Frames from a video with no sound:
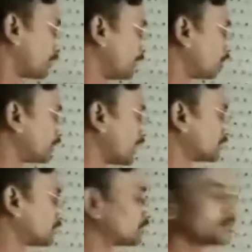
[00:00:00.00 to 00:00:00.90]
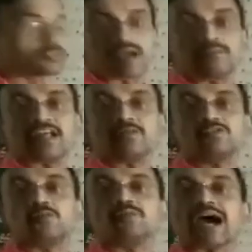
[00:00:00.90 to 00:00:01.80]
Below that,
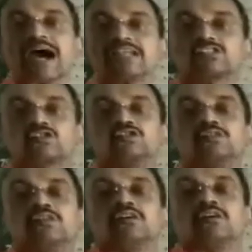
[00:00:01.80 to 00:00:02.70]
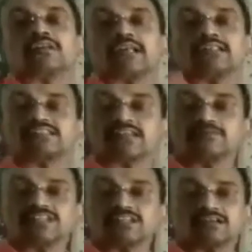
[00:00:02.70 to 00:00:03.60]
sometimes you will be asked to write the
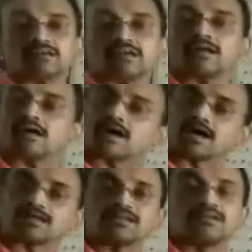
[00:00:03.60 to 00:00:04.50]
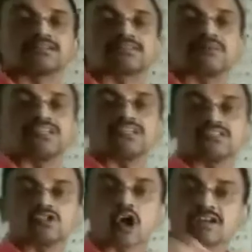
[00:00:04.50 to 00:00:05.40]
subject, or subject
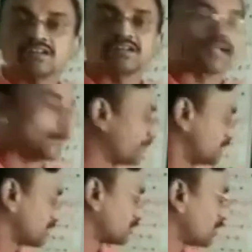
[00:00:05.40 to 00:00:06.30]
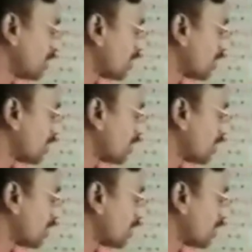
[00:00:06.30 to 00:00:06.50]
is not compulsory.